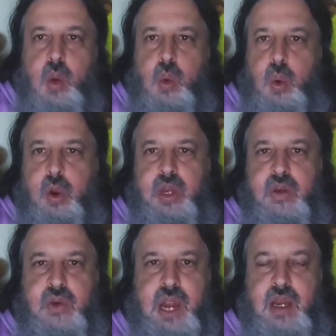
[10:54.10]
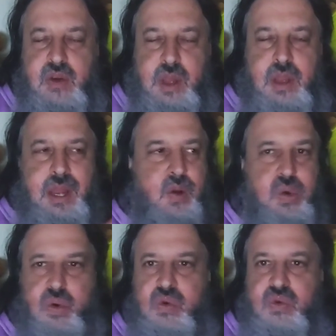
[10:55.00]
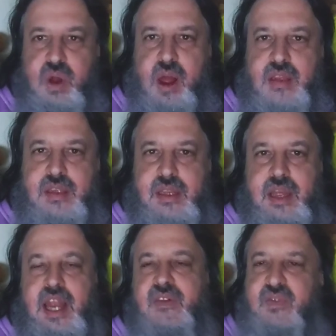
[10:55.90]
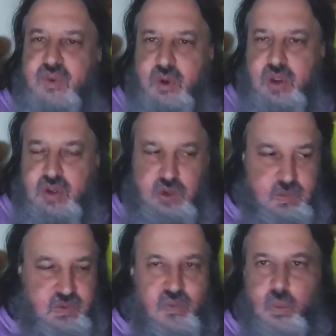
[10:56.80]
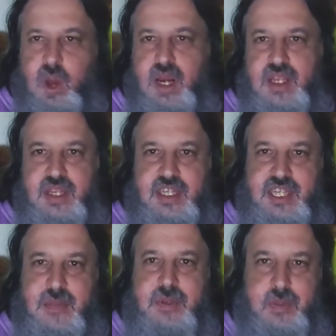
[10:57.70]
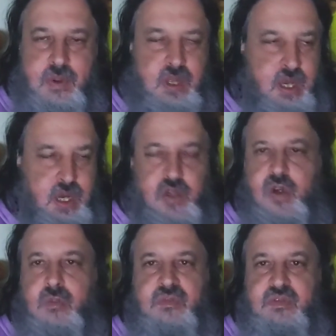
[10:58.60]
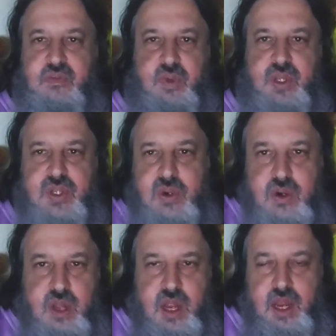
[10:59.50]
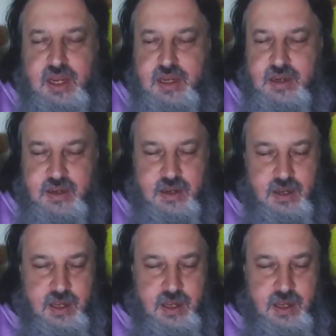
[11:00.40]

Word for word: where do you draw, draw the line? Who draws the line for you in terms of what is acceptable in terms of risk or not? I